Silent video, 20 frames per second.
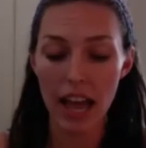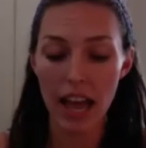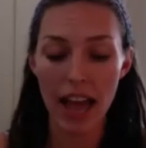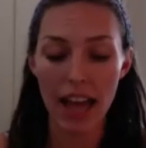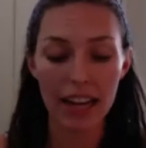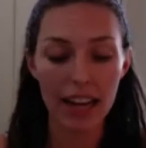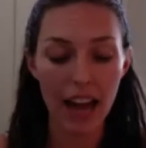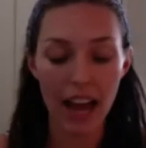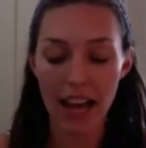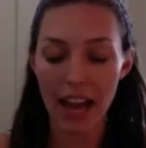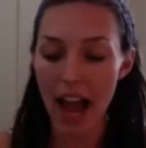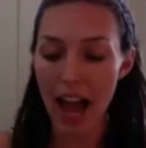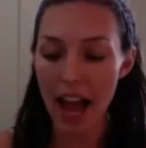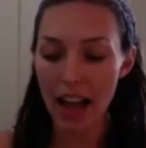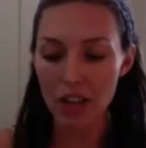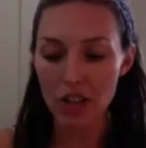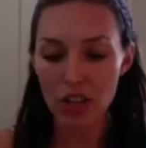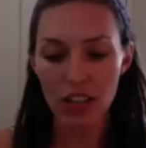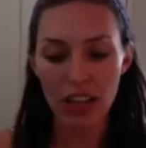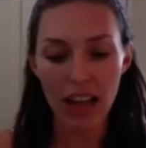And I
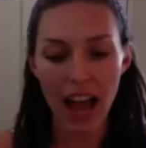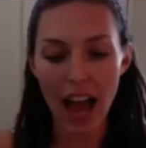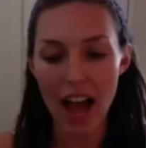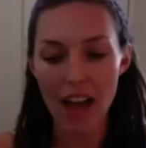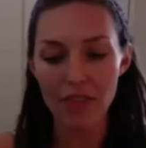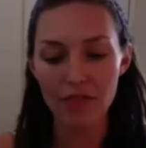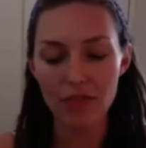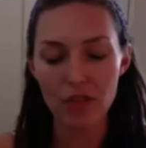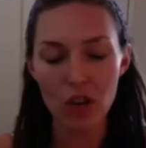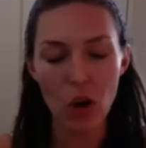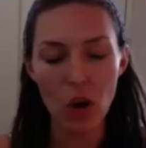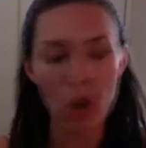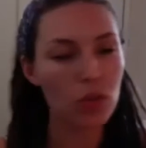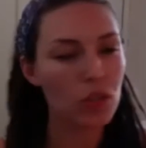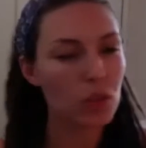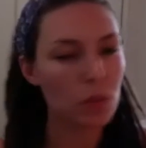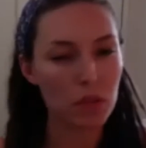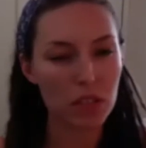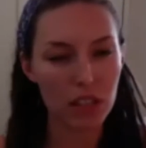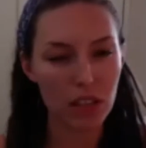actually have no
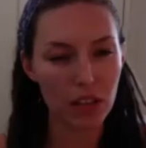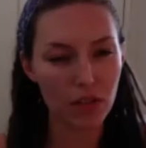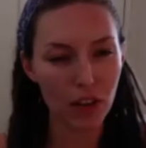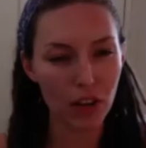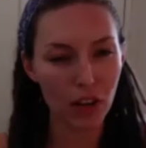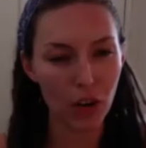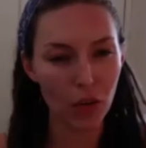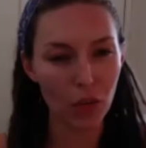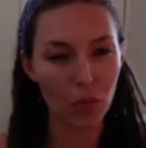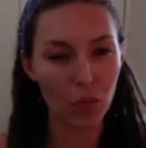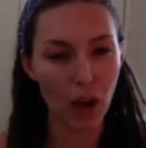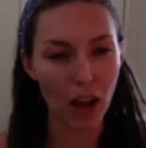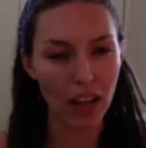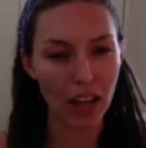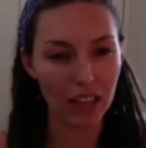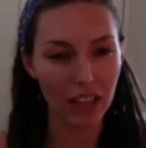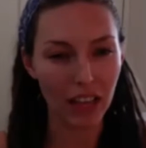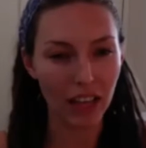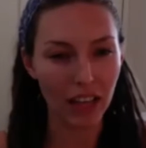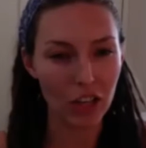specific
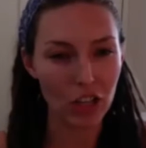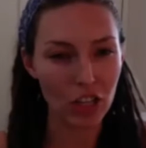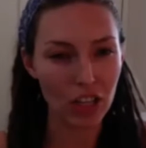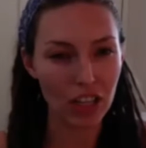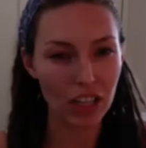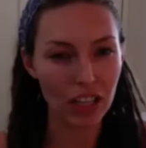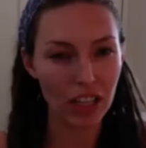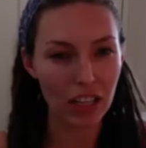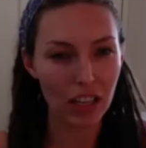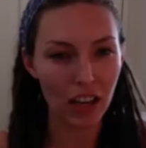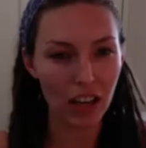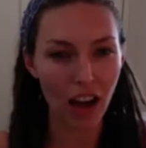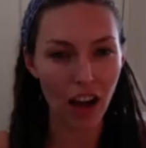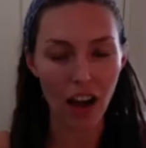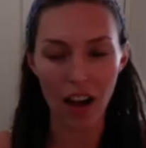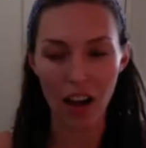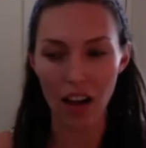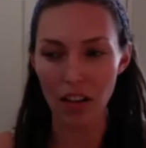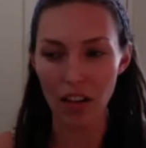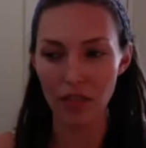recollection
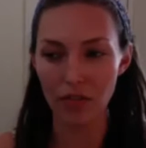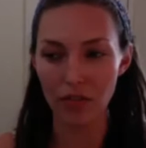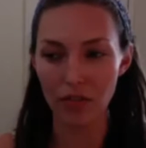of,